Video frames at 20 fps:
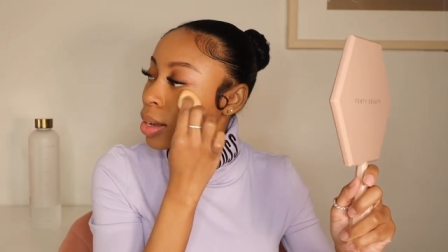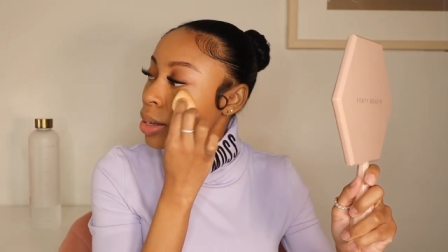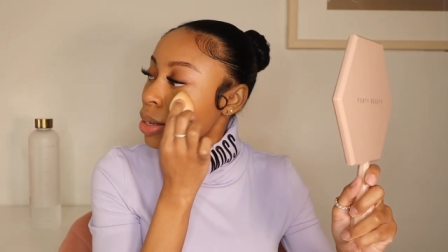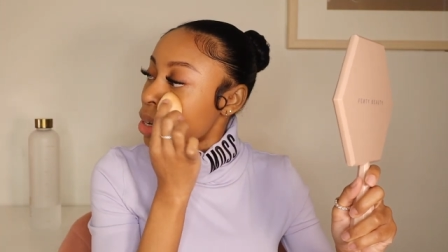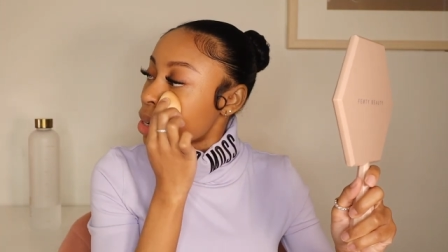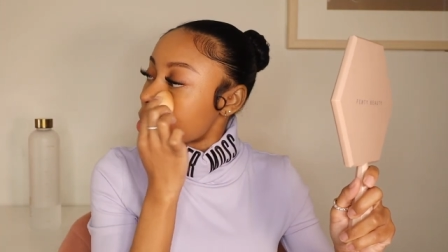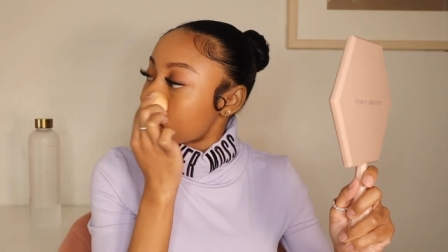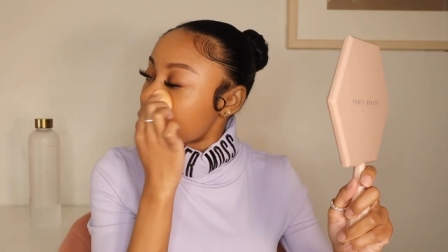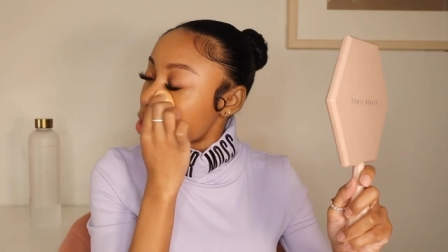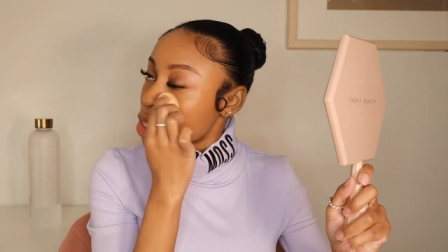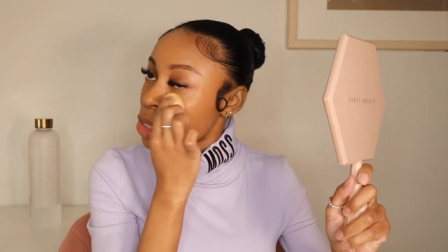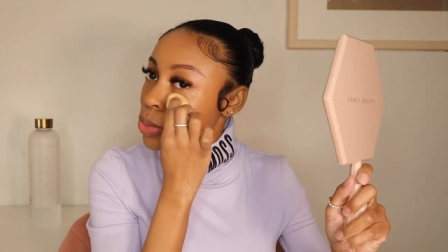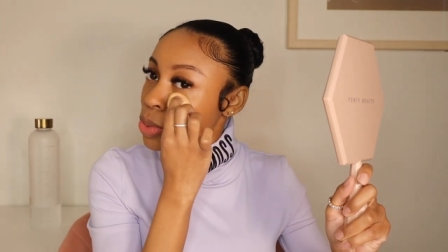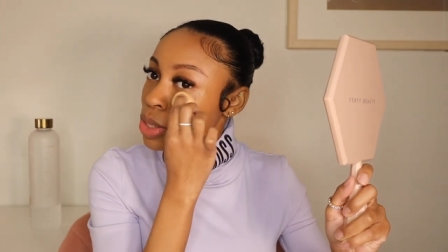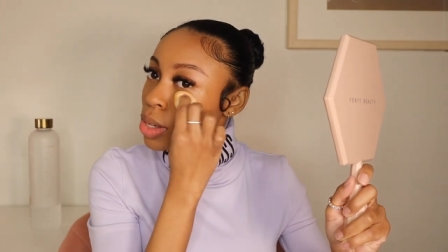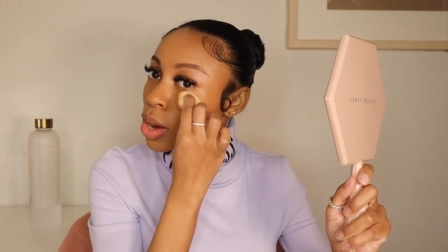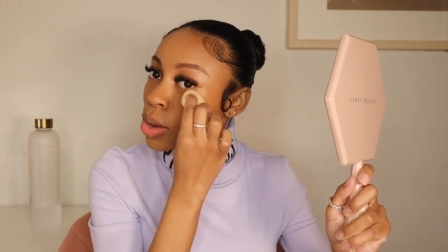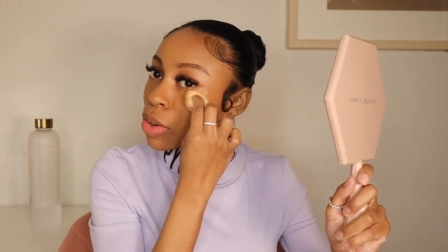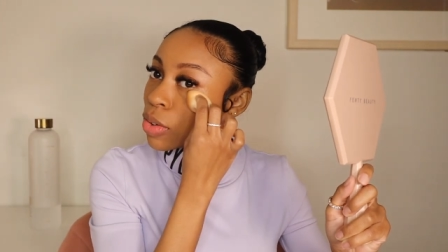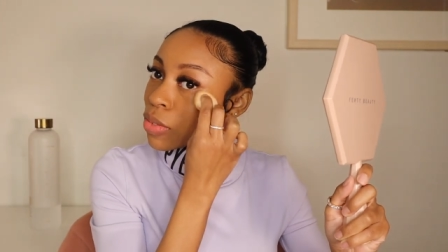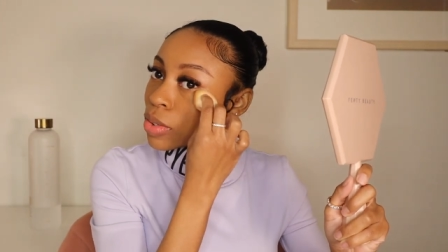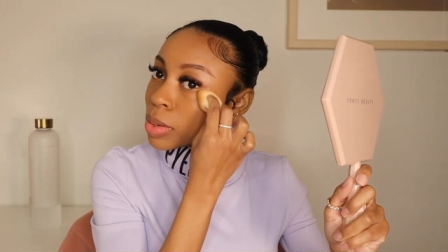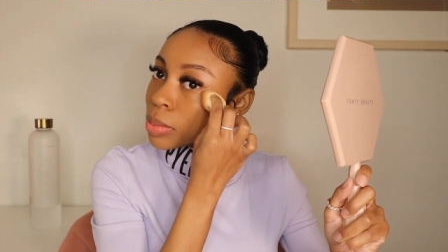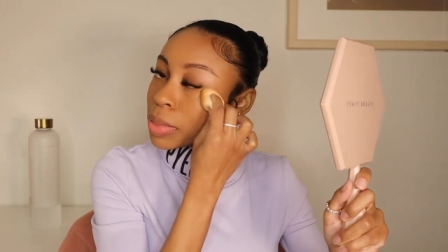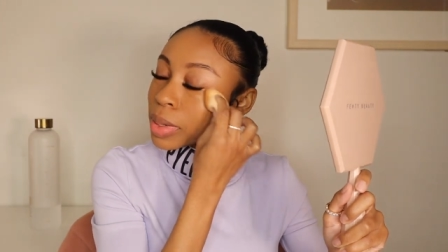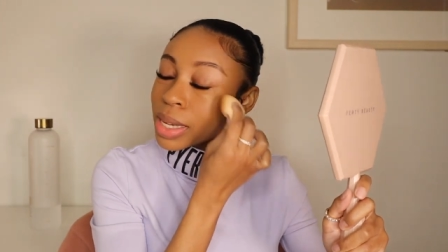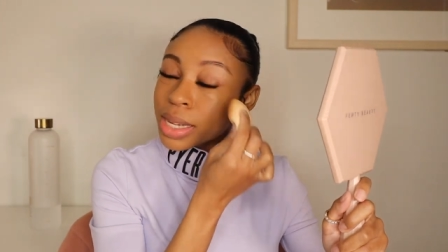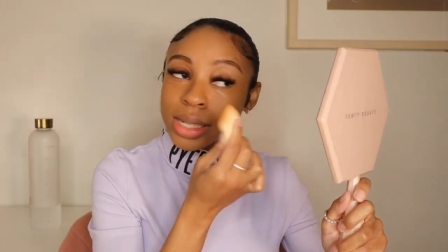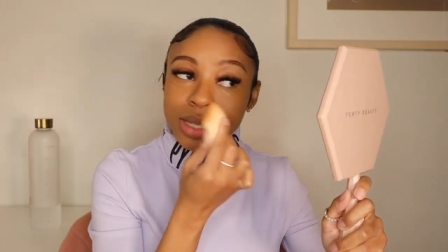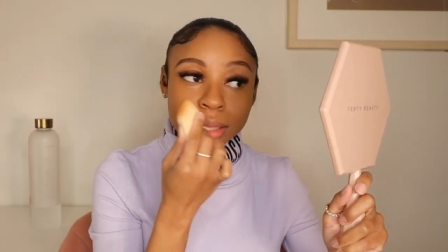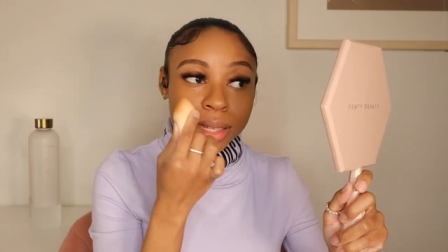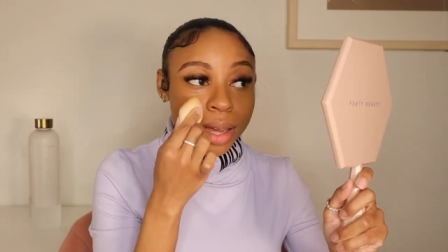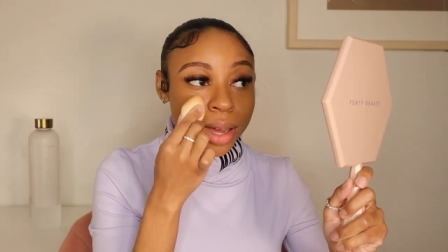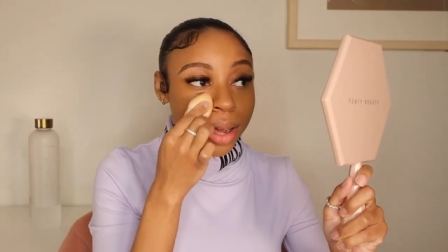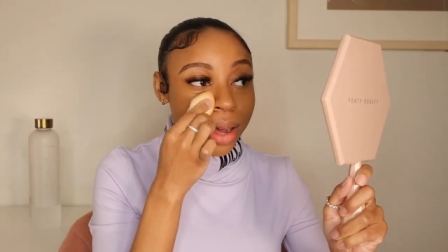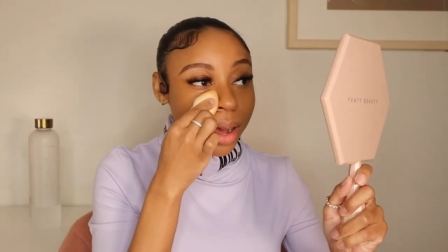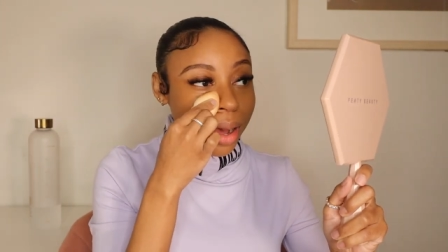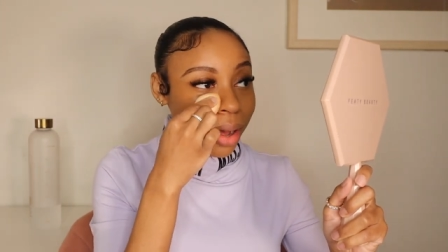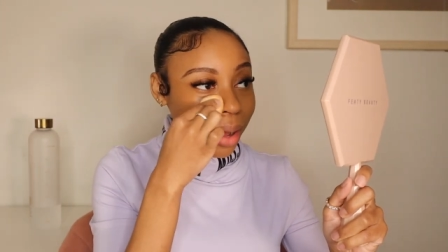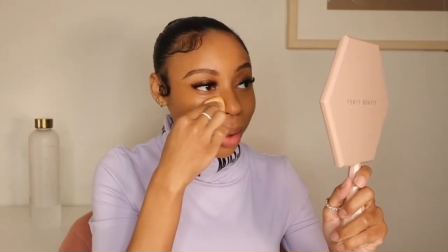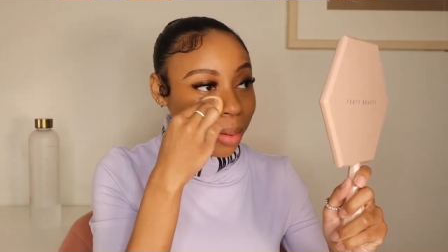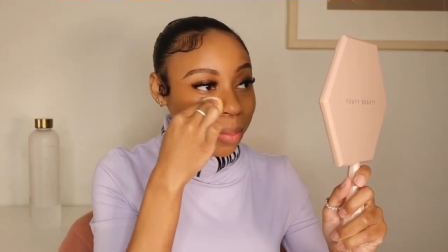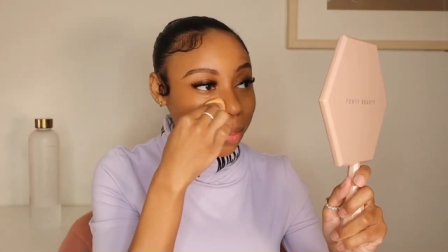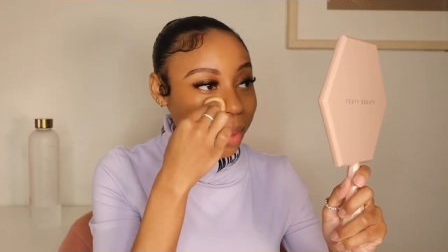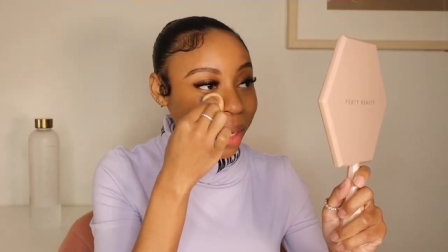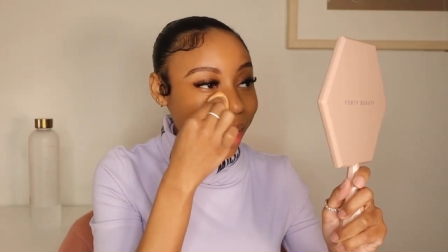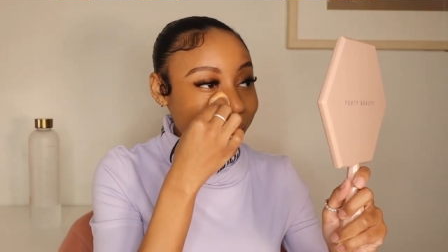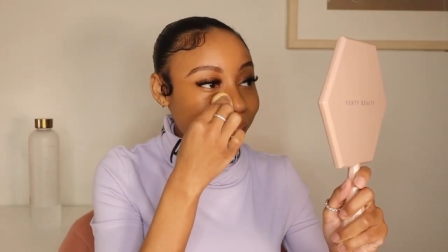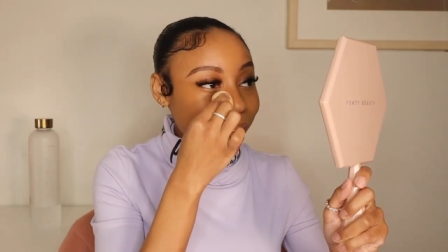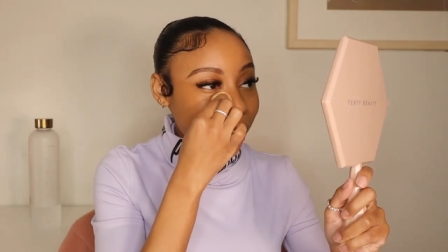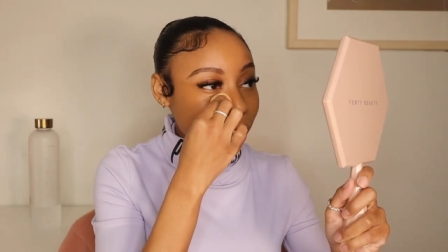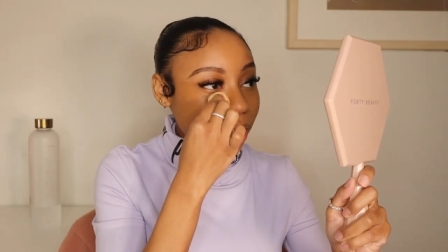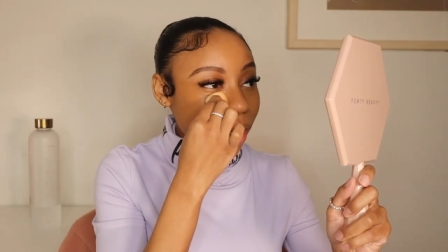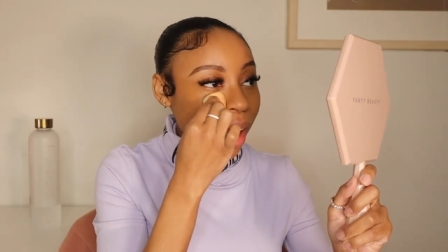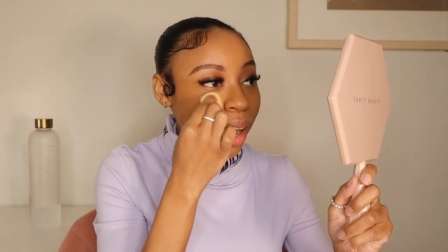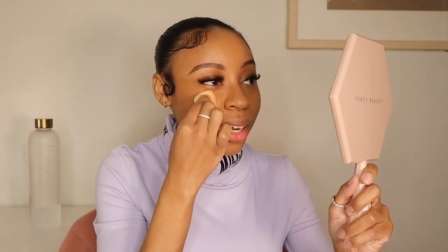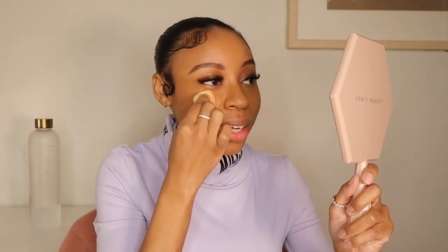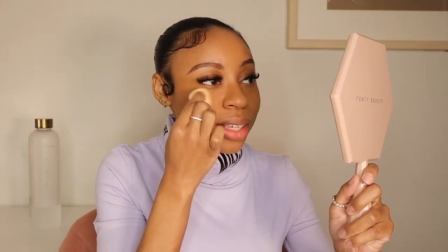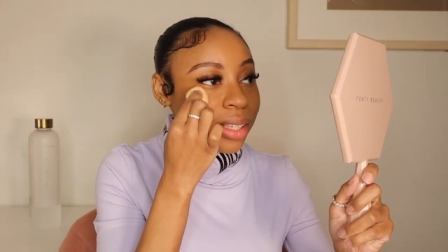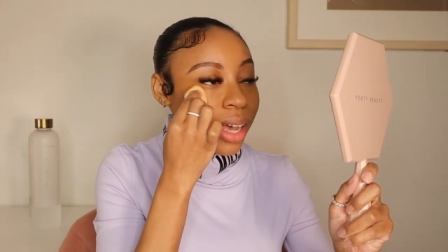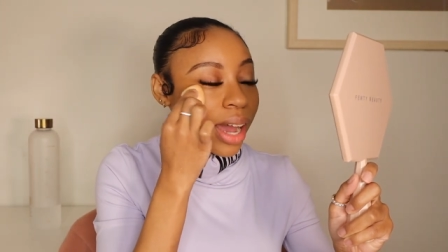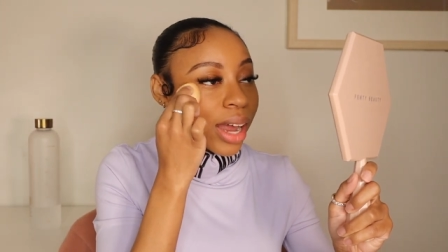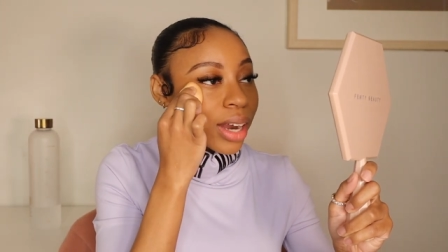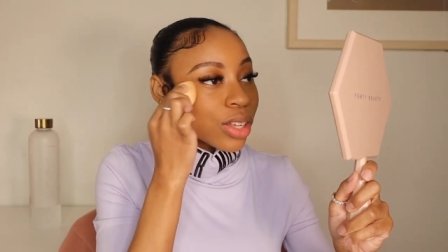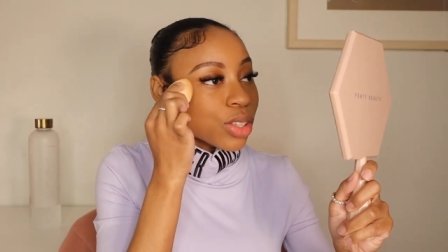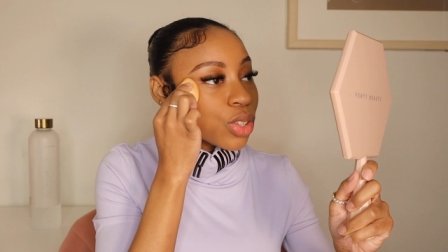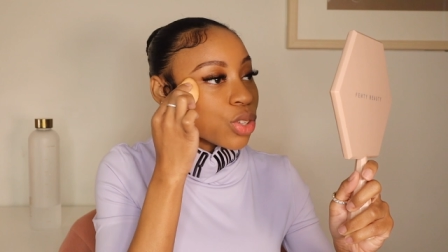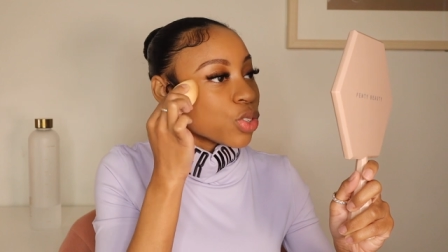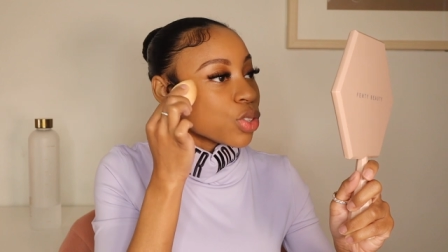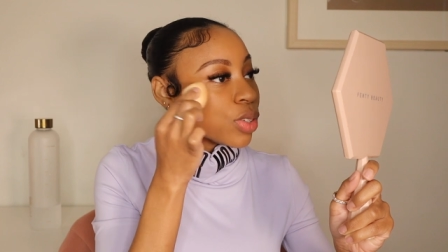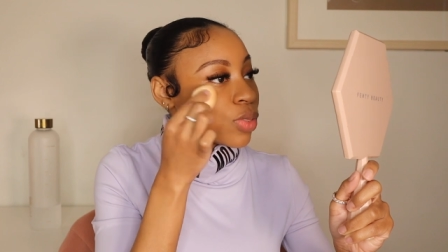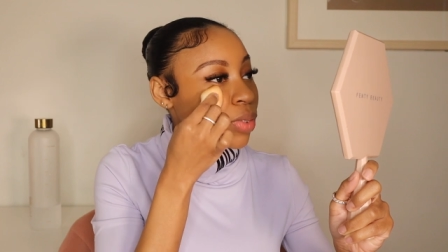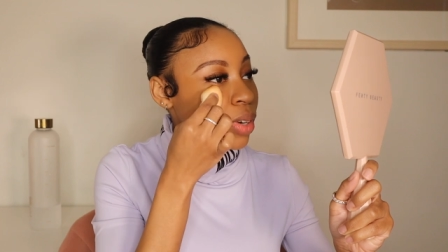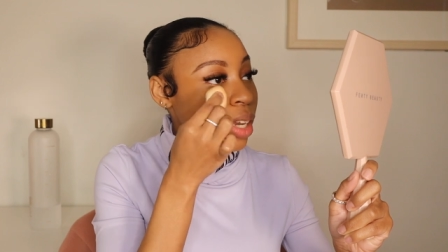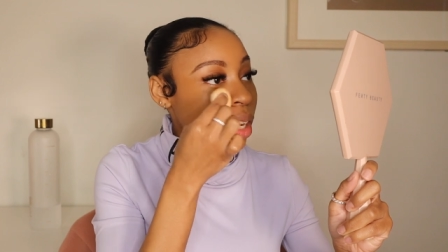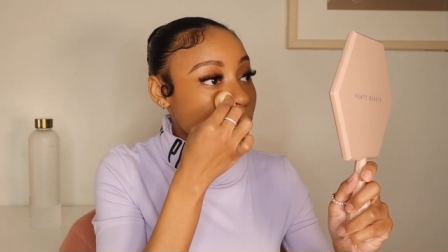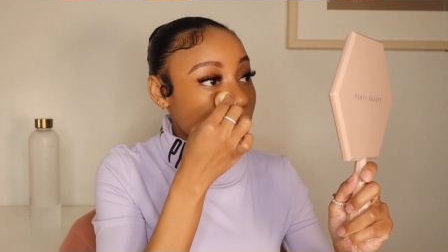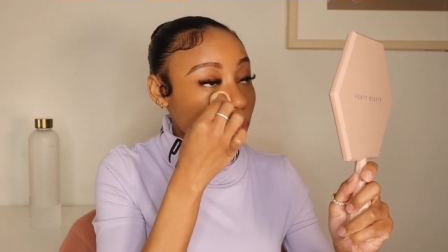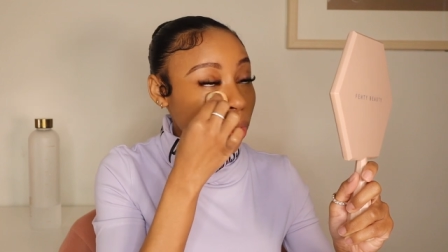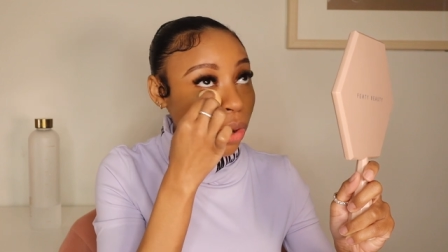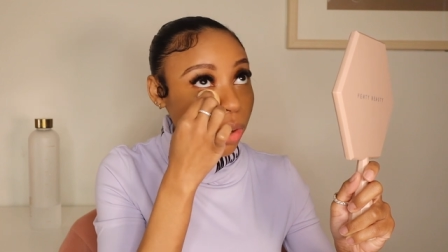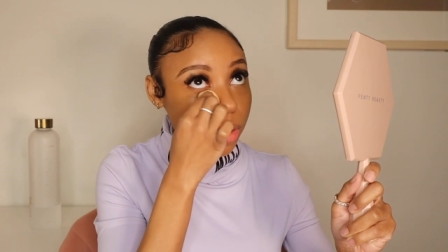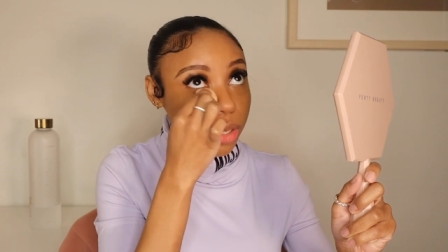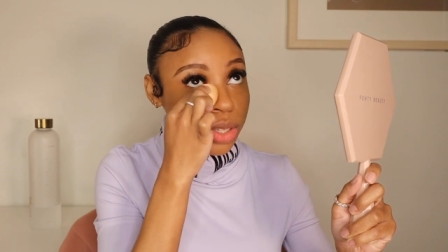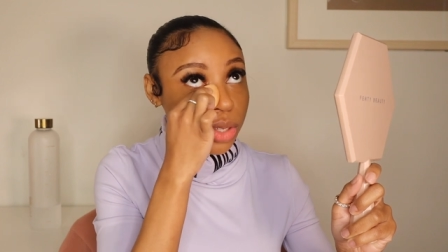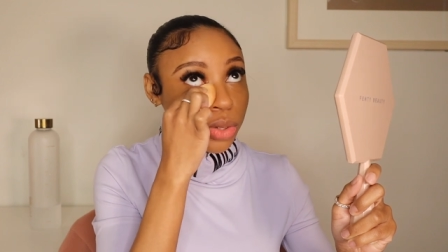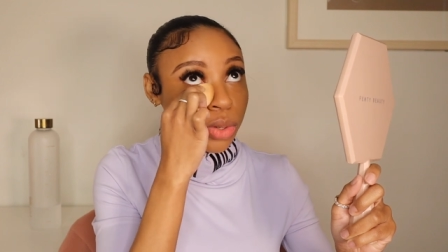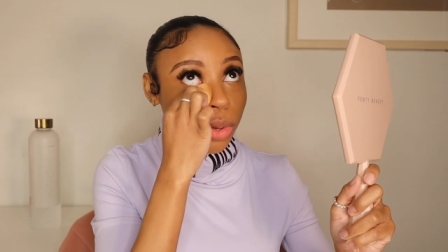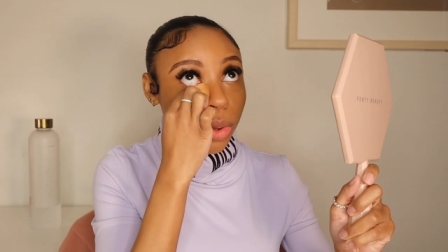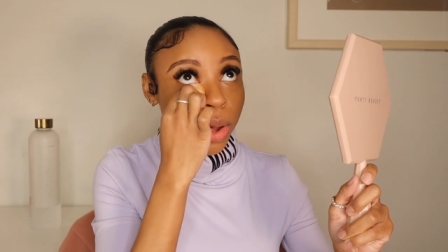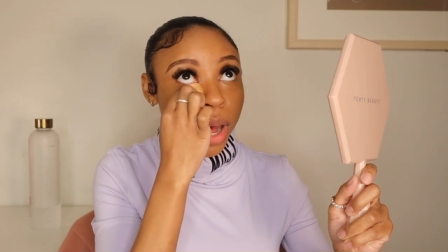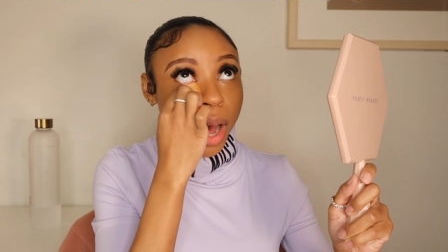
yeah, sis was all over the place. Um, but yeah, so I decided to re-enroll in school.